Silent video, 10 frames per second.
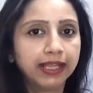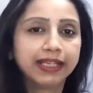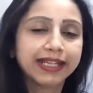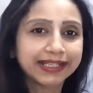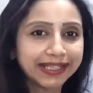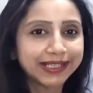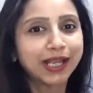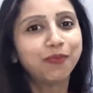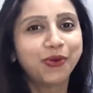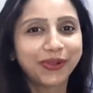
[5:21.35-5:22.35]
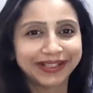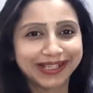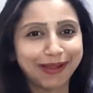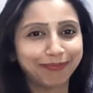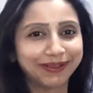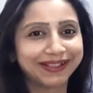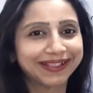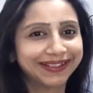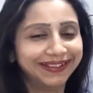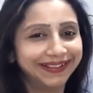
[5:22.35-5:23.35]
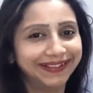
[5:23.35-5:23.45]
Let's see some more examples.